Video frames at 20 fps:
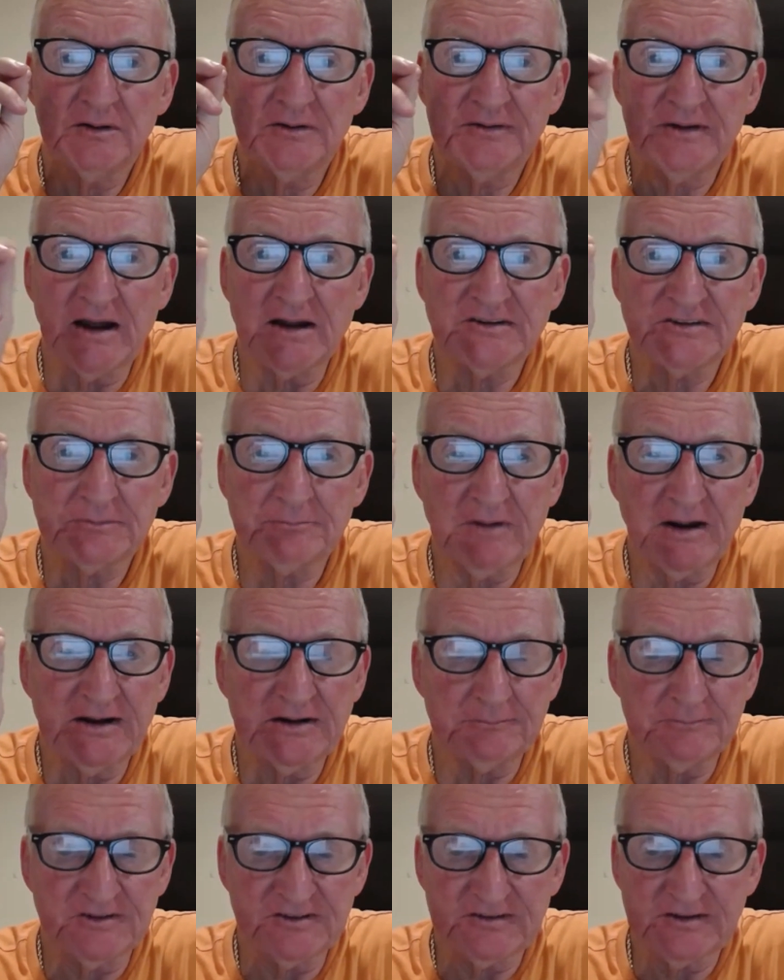does
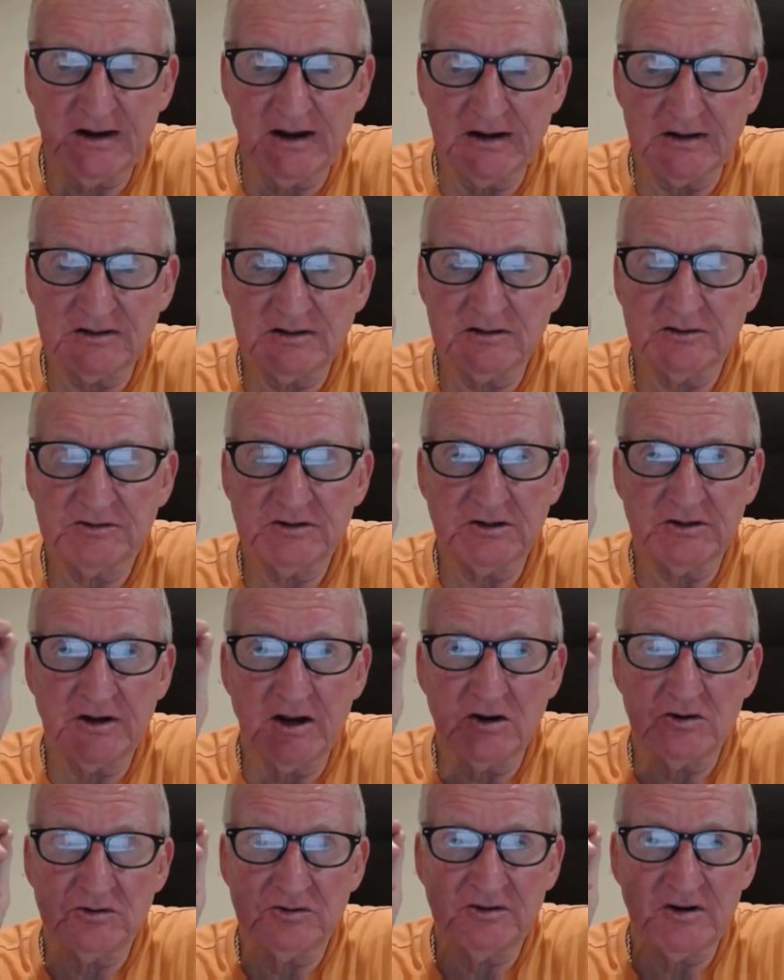make mistakes, so
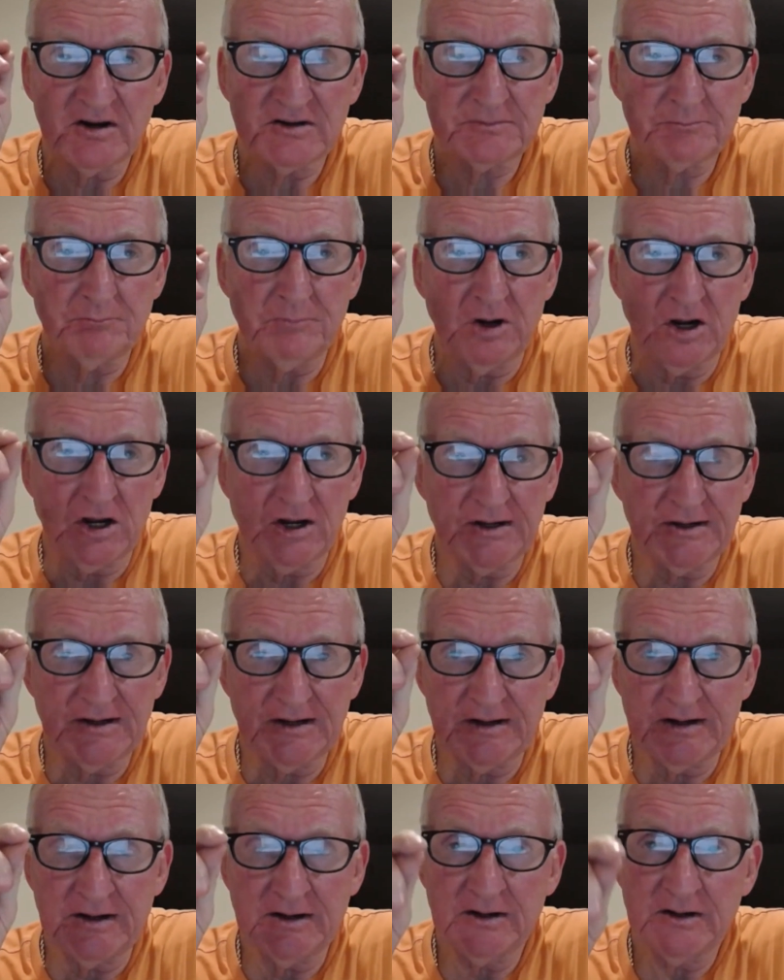don't just
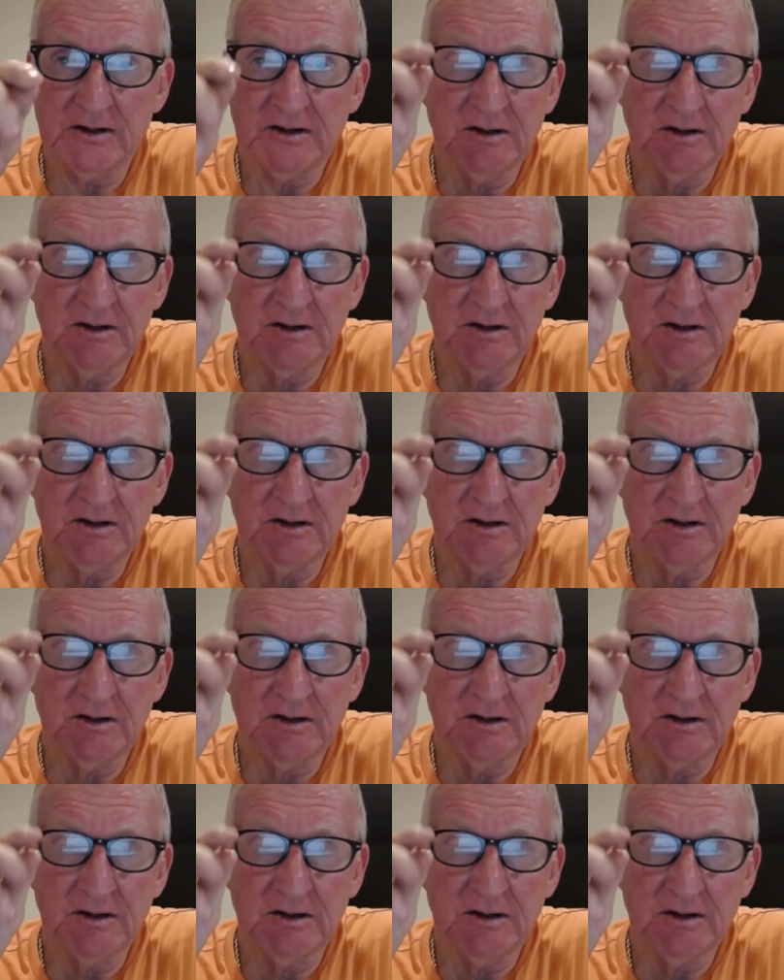blindly,